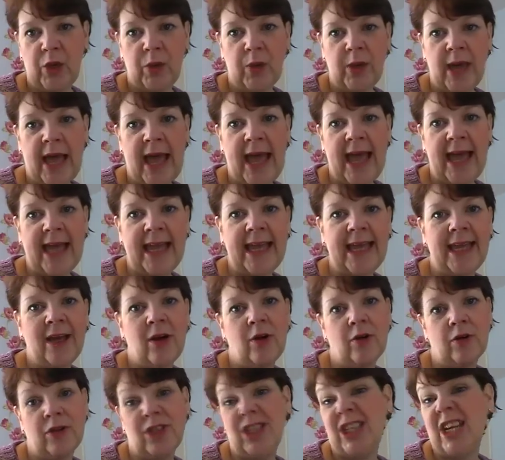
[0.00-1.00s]
UK
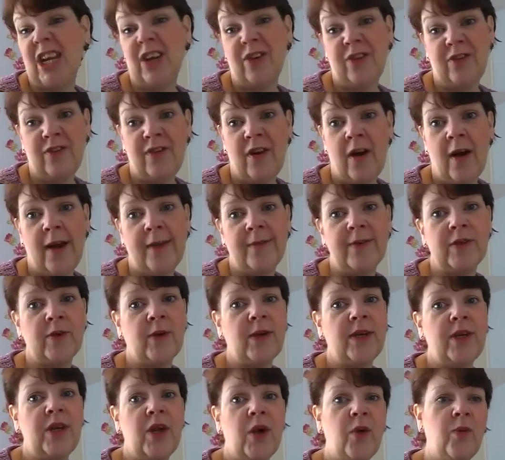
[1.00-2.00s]
on Channel 5. So
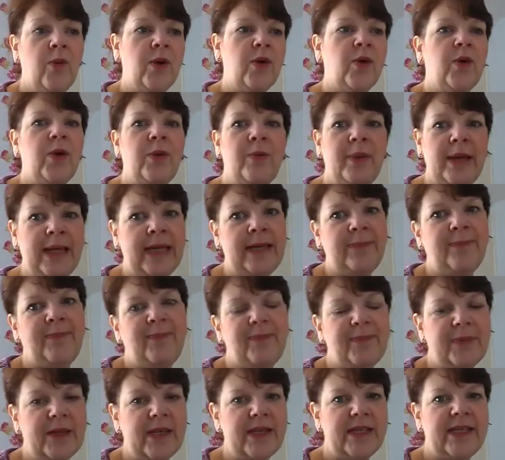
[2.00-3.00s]
I know we're going to be
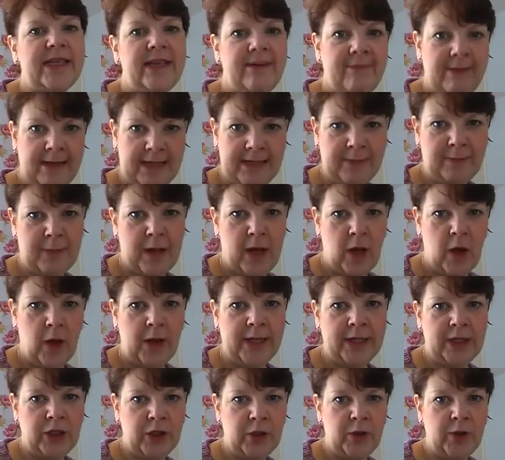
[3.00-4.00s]
a series
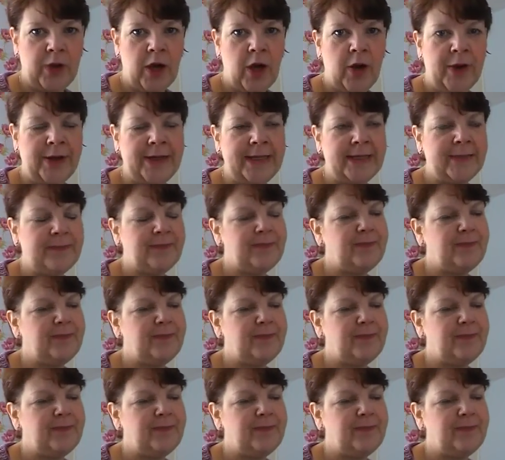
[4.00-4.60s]
behind you guys.